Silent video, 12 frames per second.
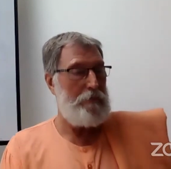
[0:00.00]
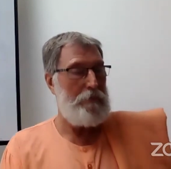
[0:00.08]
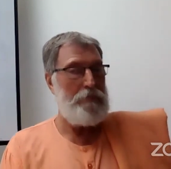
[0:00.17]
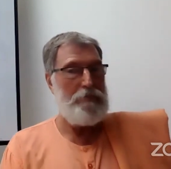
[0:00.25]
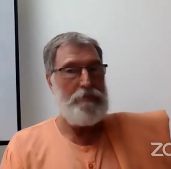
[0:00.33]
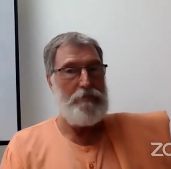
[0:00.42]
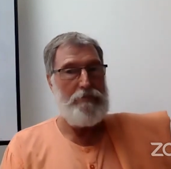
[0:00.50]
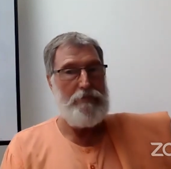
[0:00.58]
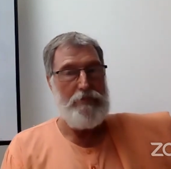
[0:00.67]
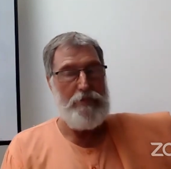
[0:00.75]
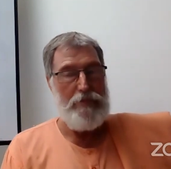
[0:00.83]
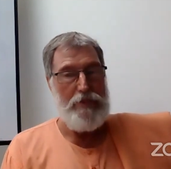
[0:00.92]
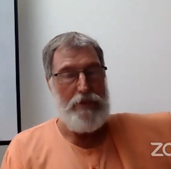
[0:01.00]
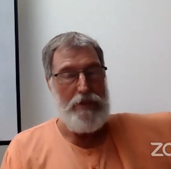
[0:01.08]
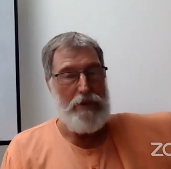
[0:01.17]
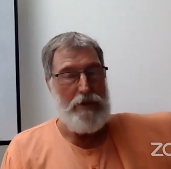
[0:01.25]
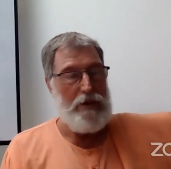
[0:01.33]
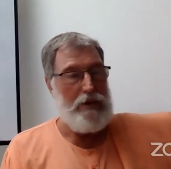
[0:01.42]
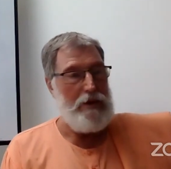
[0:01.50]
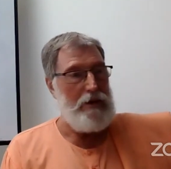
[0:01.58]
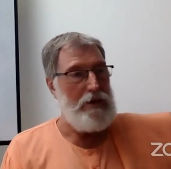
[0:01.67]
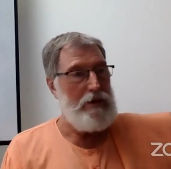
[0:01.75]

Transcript: (silence)